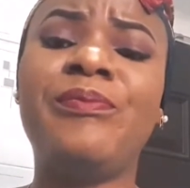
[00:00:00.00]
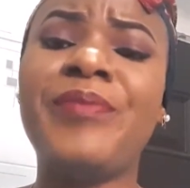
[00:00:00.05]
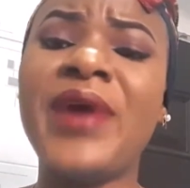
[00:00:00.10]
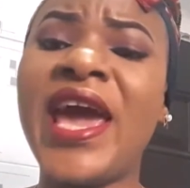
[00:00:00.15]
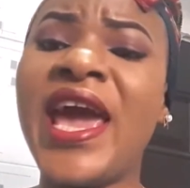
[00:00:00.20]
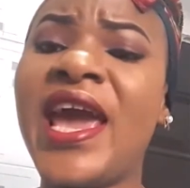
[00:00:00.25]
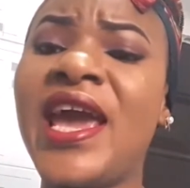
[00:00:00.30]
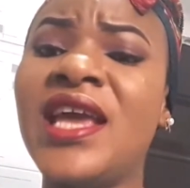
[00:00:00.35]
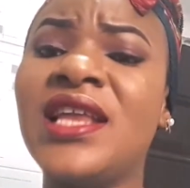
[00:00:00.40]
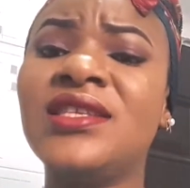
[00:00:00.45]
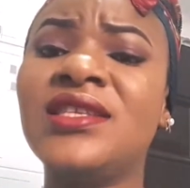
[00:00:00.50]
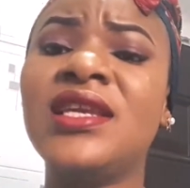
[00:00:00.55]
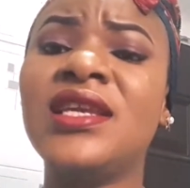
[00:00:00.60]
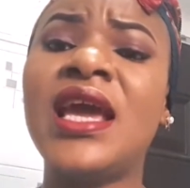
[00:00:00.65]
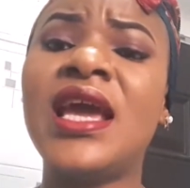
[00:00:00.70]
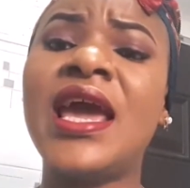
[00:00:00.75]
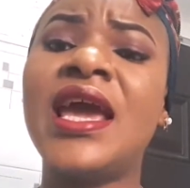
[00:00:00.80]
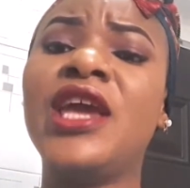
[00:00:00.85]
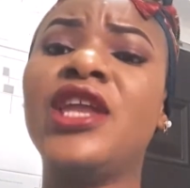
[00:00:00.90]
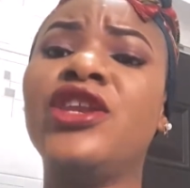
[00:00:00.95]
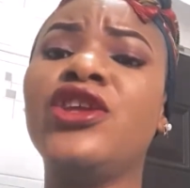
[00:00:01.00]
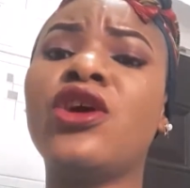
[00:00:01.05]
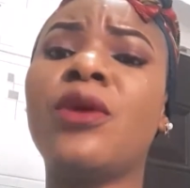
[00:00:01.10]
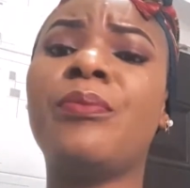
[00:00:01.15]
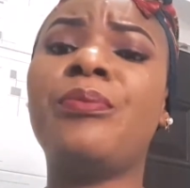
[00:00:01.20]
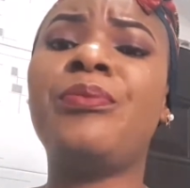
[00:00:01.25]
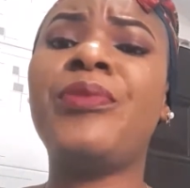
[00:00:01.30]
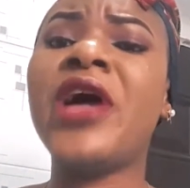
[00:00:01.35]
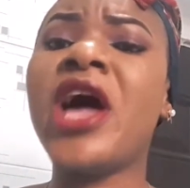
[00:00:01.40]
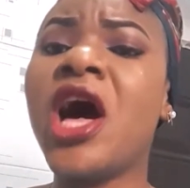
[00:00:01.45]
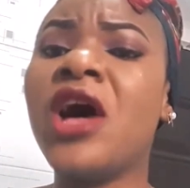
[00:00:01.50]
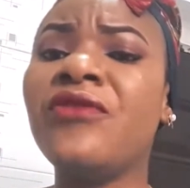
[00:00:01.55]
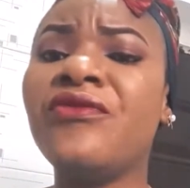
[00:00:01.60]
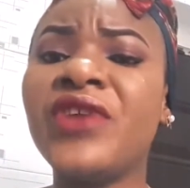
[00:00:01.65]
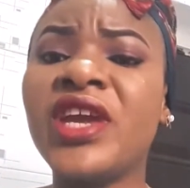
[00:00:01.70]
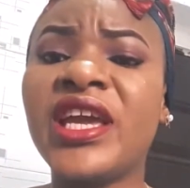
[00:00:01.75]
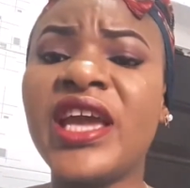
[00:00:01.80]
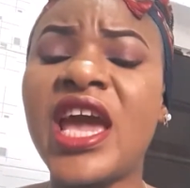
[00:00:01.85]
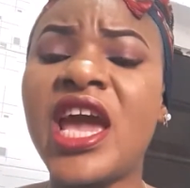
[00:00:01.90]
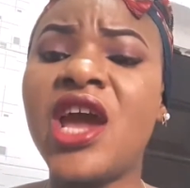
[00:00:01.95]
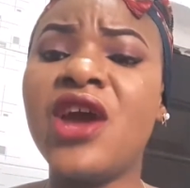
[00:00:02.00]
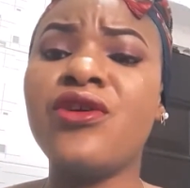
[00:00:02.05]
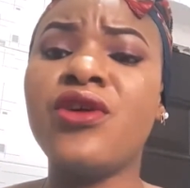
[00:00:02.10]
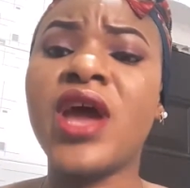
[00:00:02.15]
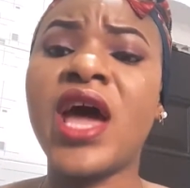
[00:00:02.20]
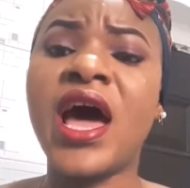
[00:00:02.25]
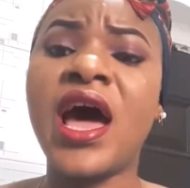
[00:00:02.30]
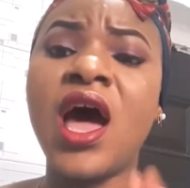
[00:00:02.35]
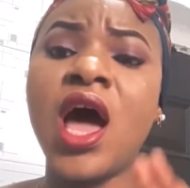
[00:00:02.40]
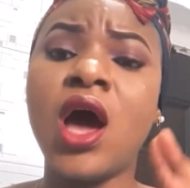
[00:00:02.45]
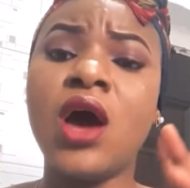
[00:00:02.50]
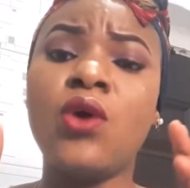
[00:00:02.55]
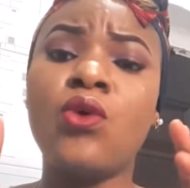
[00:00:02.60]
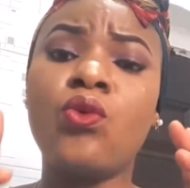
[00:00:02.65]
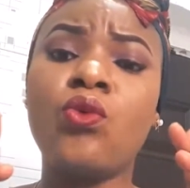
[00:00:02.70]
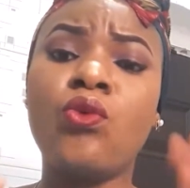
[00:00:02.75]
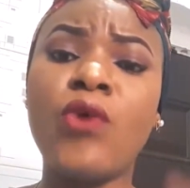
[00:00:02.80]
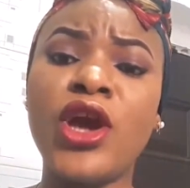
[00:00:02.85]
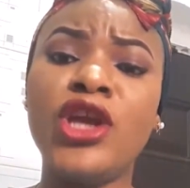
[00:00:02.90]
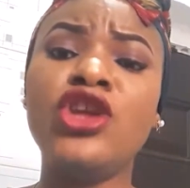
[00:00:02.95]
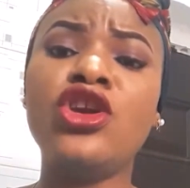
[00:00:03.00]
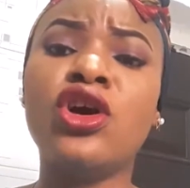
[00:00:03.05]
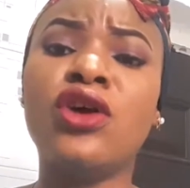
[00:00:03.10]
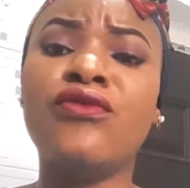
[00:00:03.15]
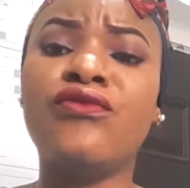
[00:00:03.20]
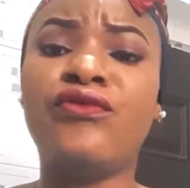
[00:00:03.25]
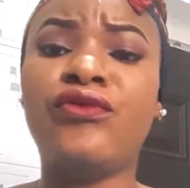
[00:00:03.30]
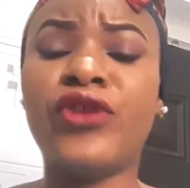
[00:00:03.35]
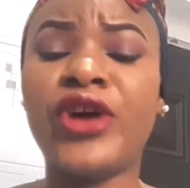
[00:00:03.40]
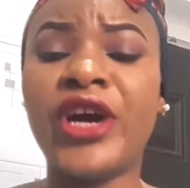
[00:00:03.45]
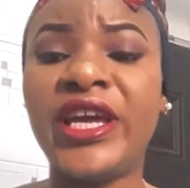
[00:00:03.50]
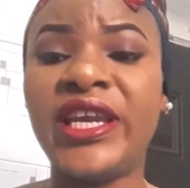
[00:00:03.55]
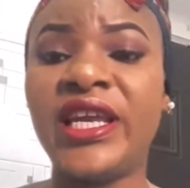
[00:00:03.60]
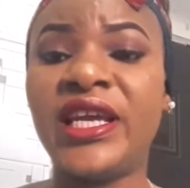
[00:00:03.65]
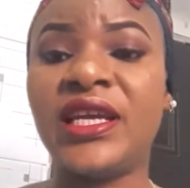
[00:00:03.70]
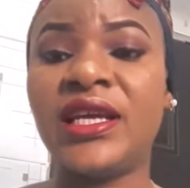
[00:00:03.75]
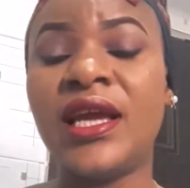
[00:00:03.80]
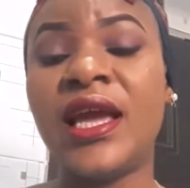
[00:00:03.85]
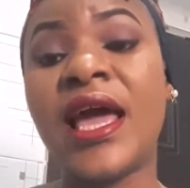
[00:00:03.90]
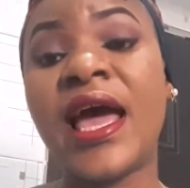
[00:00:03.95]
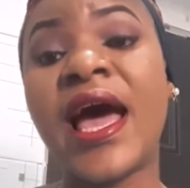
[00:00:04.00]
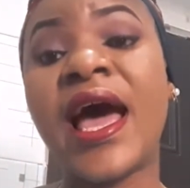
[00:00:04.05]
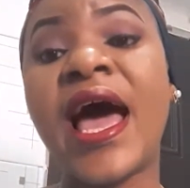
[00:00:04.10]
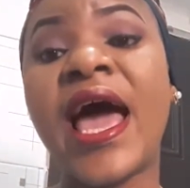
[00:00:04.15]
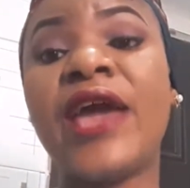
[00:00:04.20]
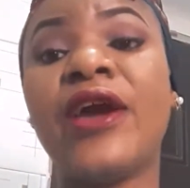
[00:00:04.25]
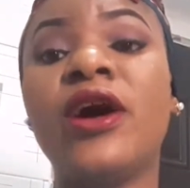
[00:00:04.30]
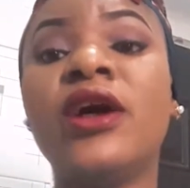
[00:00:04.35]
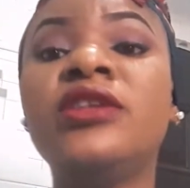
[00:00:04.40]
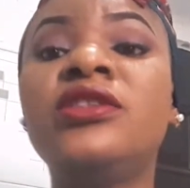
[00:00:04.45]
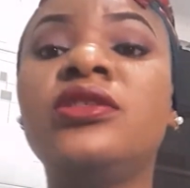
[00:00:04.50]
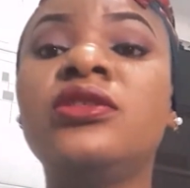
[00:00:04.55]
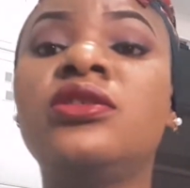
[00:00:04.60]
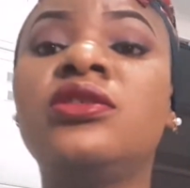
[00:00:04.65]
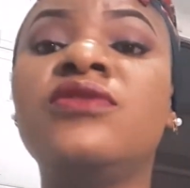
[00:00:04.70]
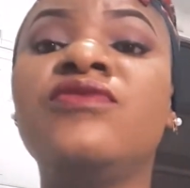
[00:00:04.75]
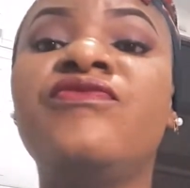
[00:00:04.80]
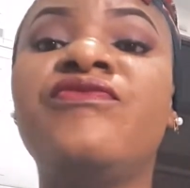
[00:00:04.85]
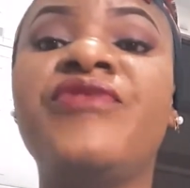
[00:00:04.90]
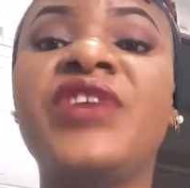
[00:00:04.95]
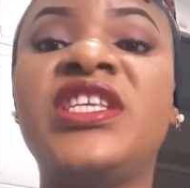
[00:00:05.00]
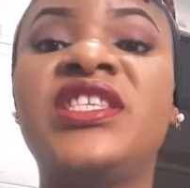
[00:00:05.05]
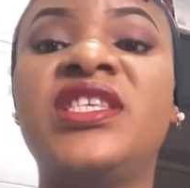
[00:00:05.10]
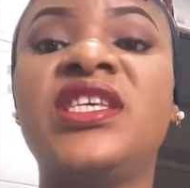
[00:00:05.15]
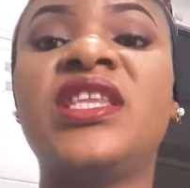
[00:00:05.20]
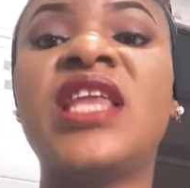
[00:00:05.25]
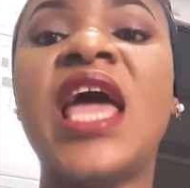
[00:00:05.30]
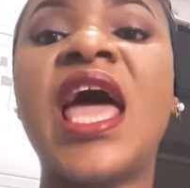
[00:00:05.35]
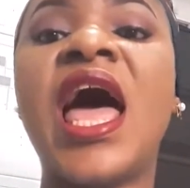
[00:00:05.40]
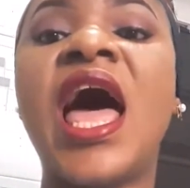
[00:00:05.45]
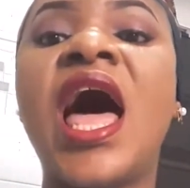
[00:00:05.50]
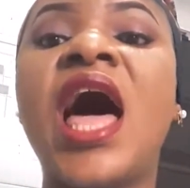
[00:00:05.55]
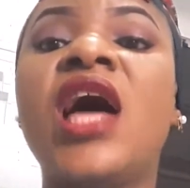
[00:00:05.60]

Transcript: pain in your pelvic area when you're voiding. I urge you to visit